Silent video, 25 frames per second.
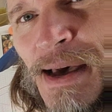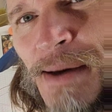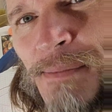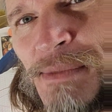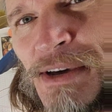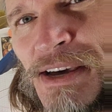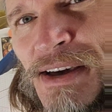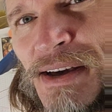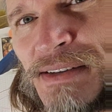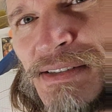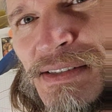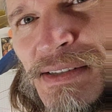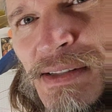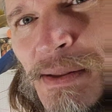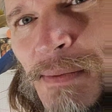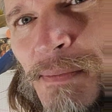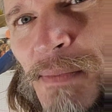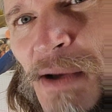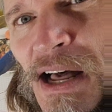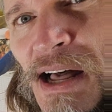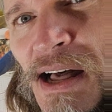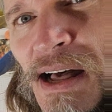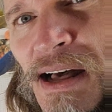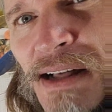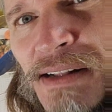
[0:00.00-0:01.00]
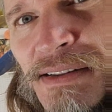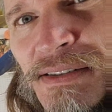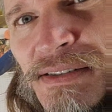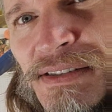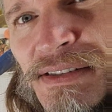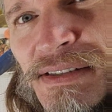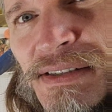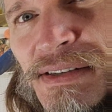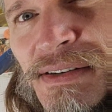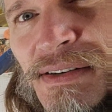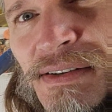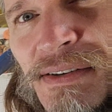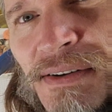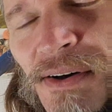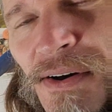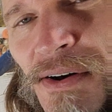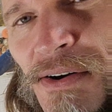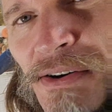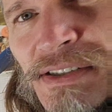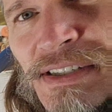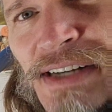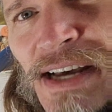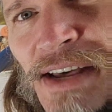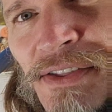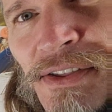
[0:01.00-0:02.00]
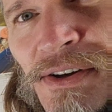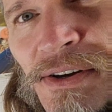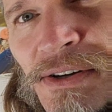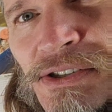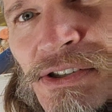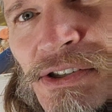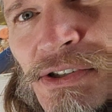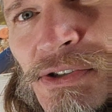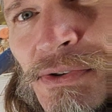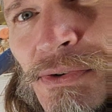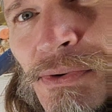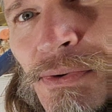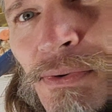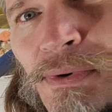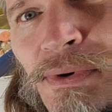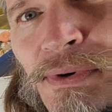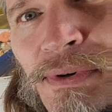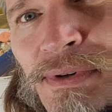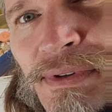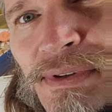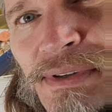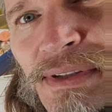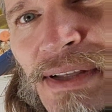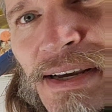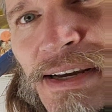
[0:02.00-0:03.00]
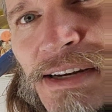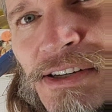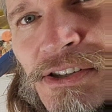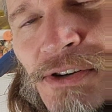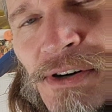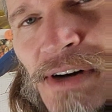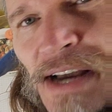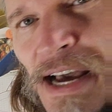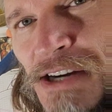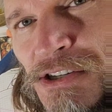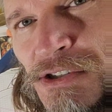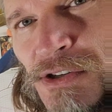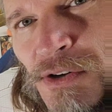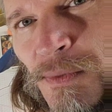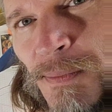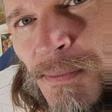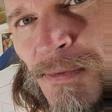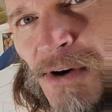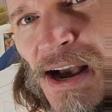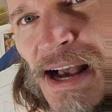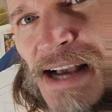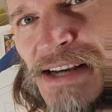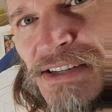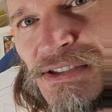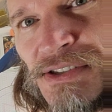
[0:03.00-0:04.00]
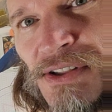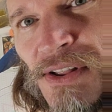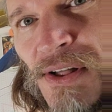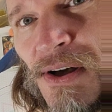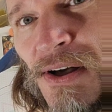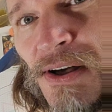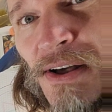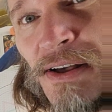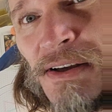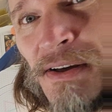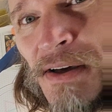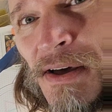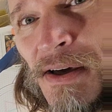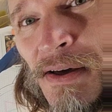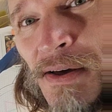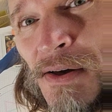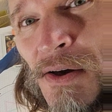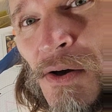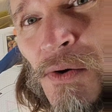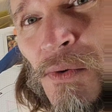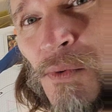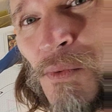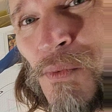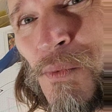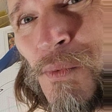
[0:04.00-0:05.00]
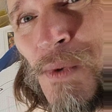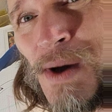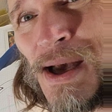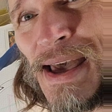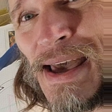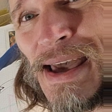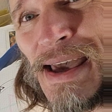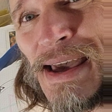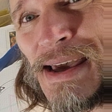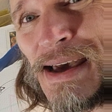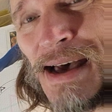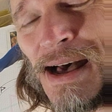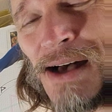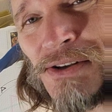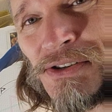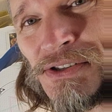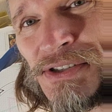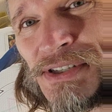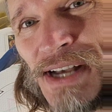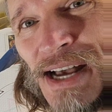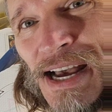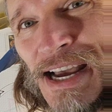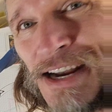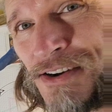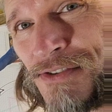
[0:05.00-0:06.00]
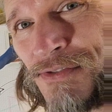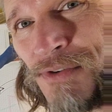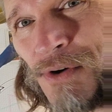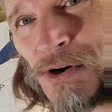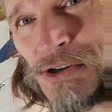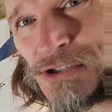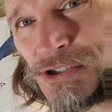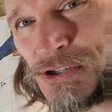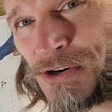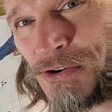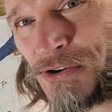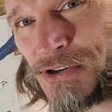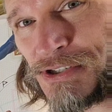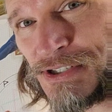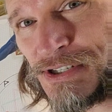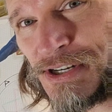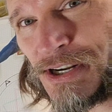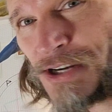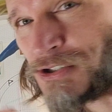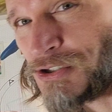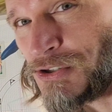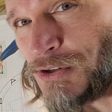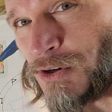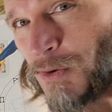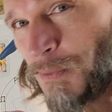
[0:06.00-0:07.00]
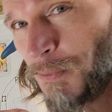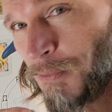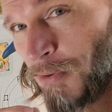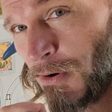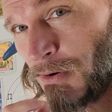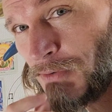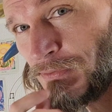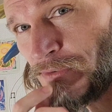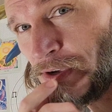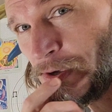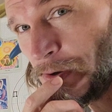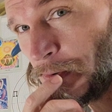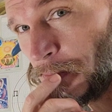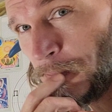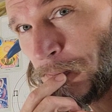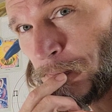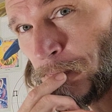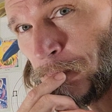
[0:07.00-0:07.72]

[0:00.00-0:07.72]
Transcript: because the bonds are tethered to the international prize law way outside of our jurisdictional purview.